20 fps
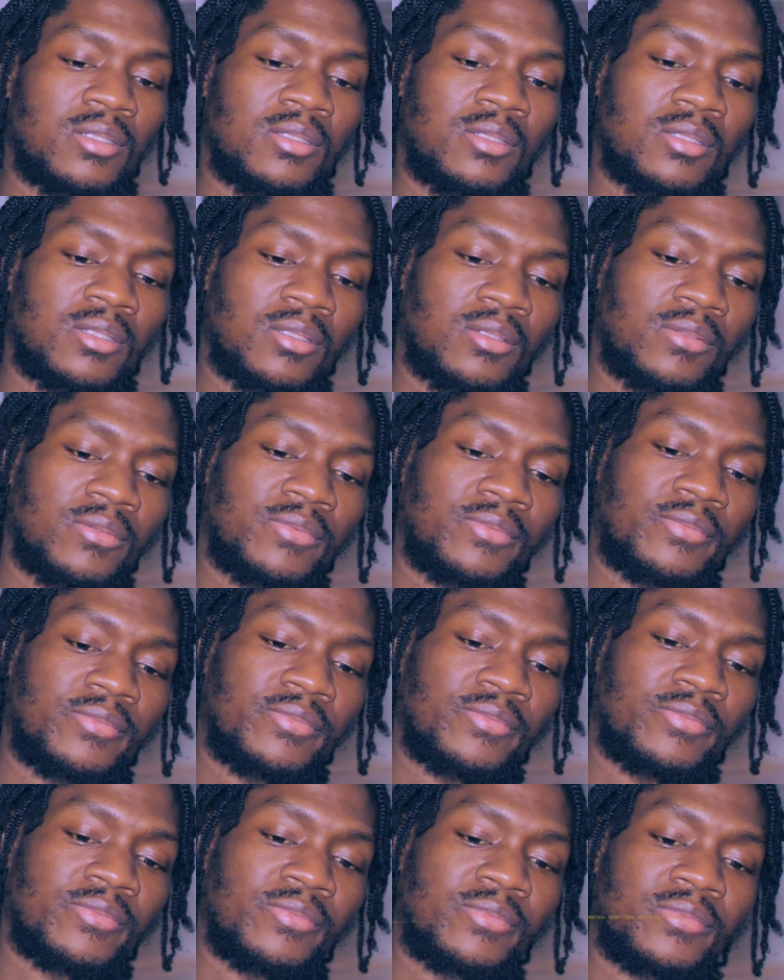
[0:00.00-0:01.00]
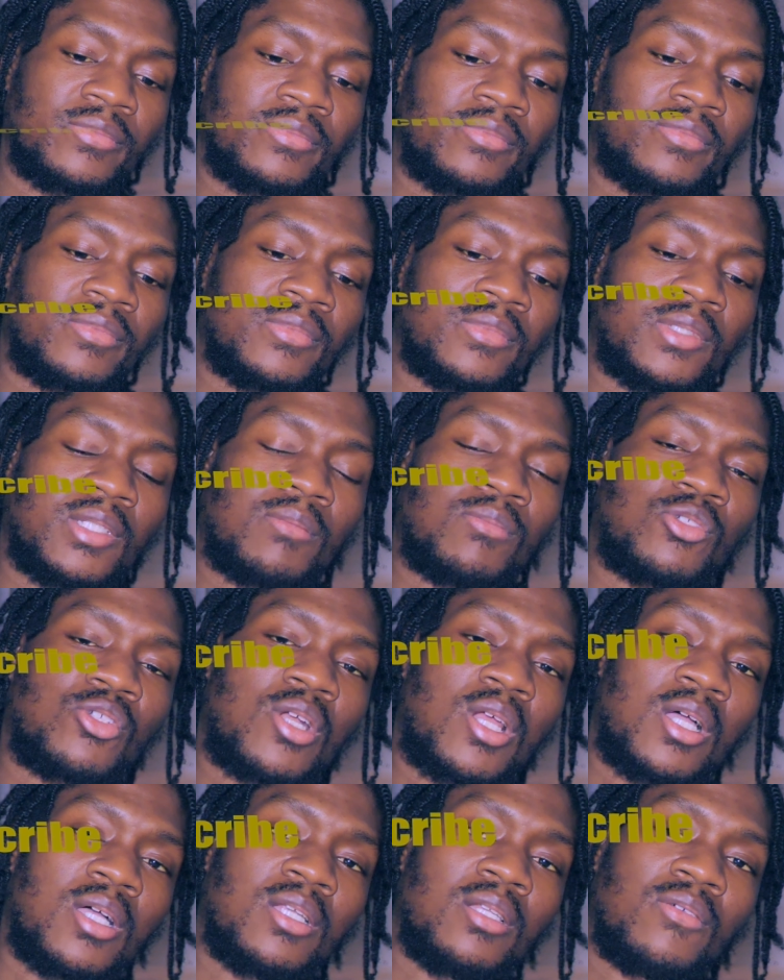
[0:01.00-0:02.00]
So I'm
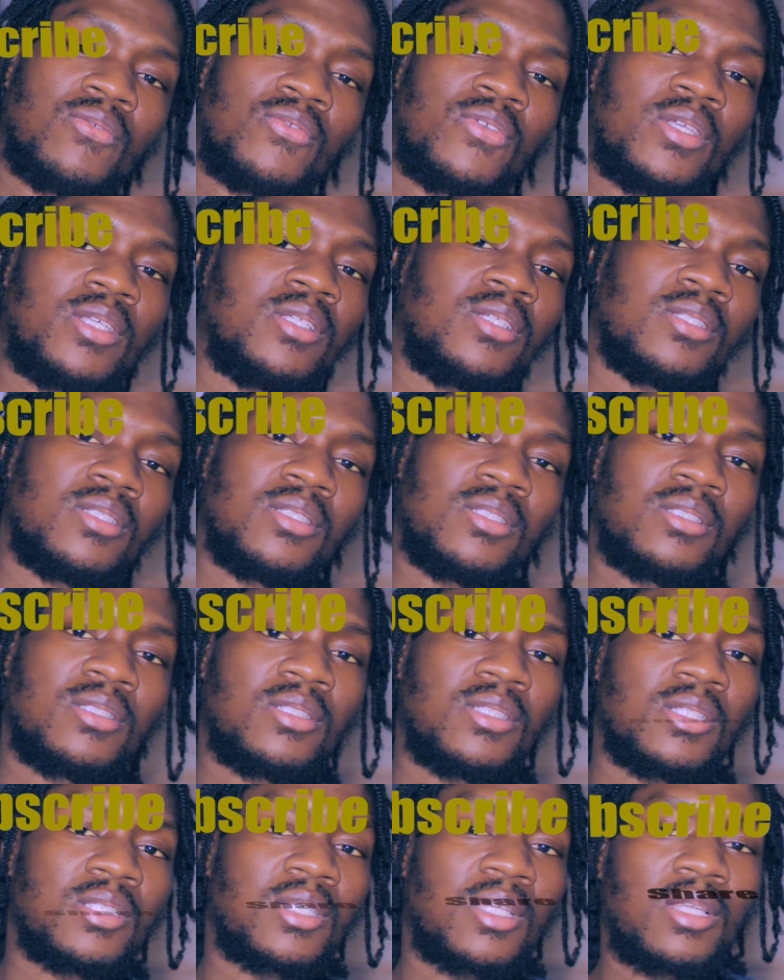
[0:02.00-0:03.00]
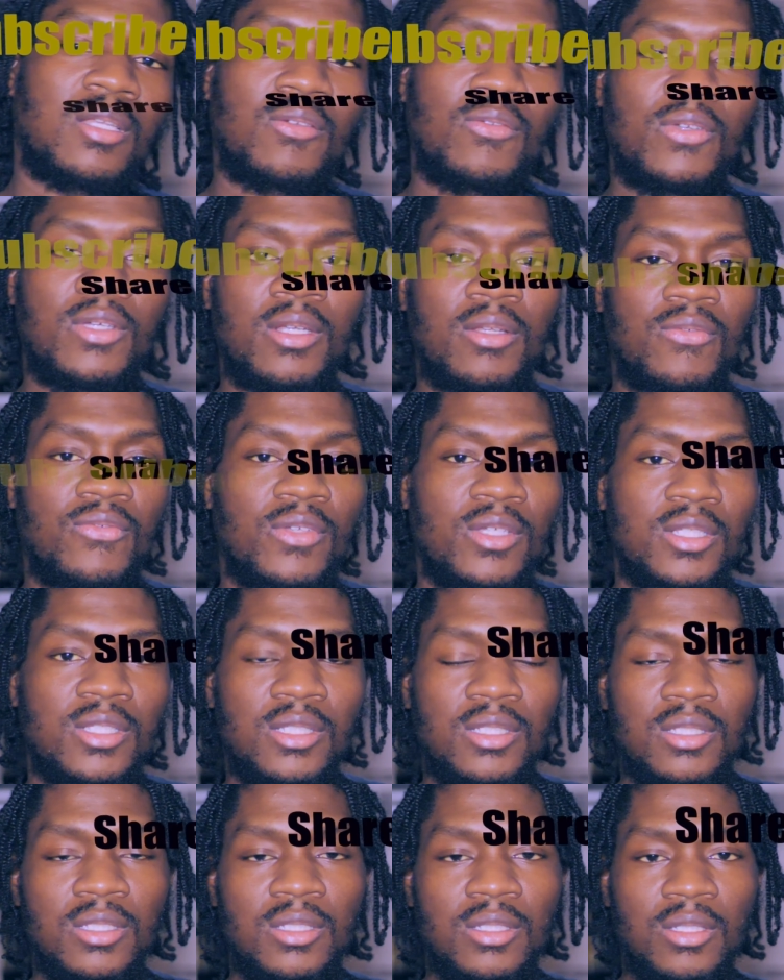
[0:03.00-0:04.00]
trying to elevate this elevator
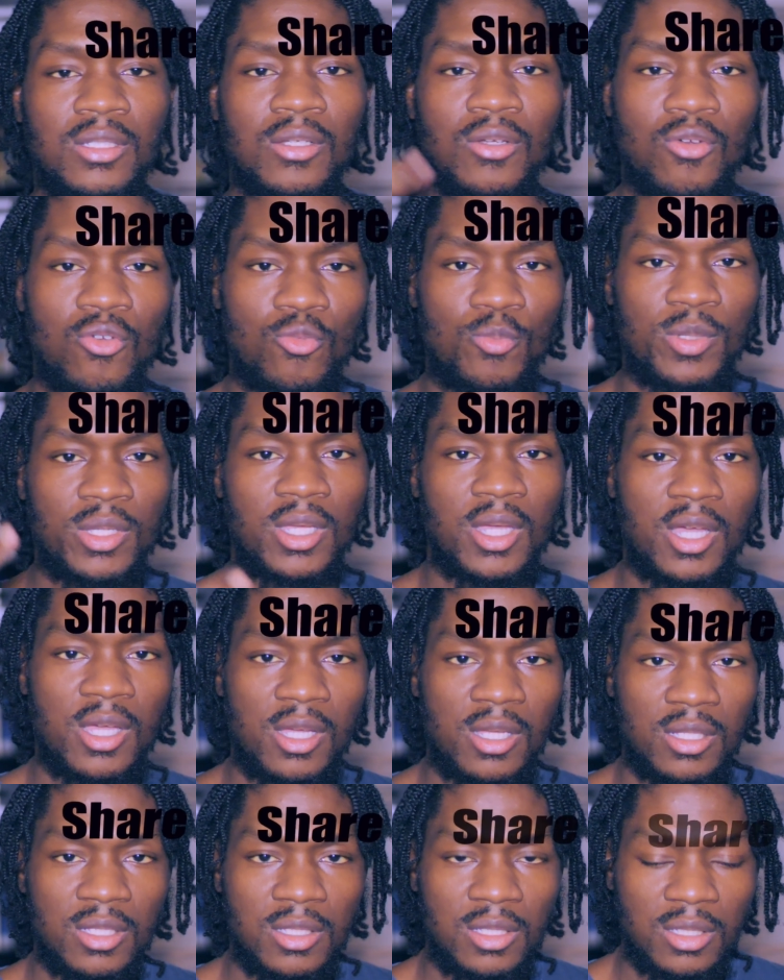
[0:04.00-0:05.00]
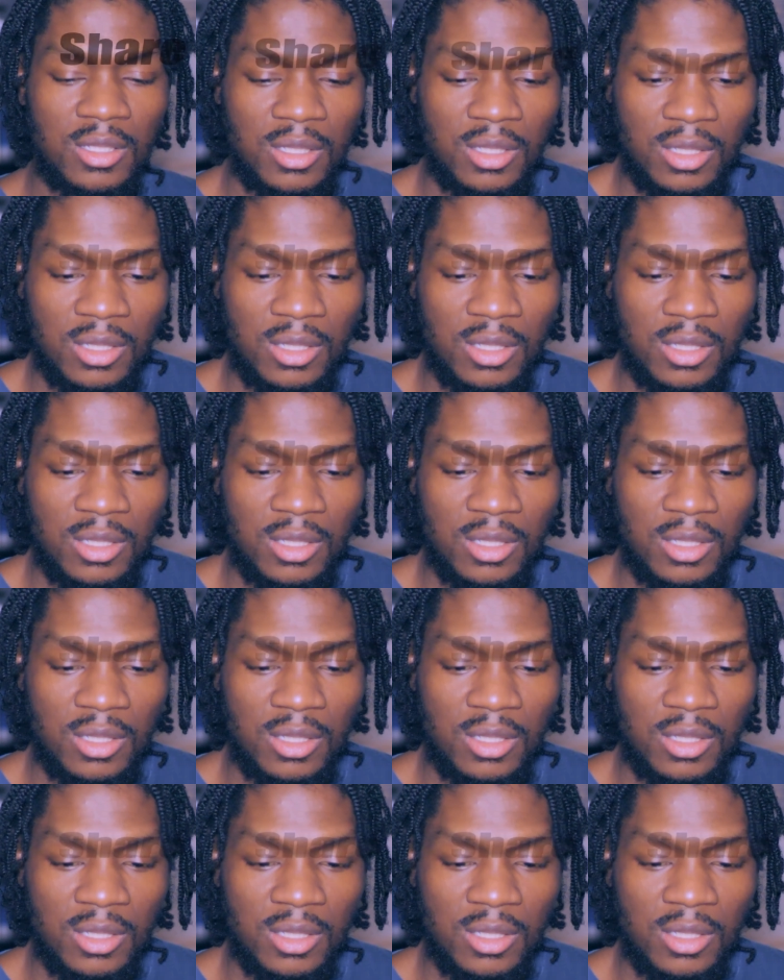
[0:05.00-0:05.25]
vision. Open your eyes.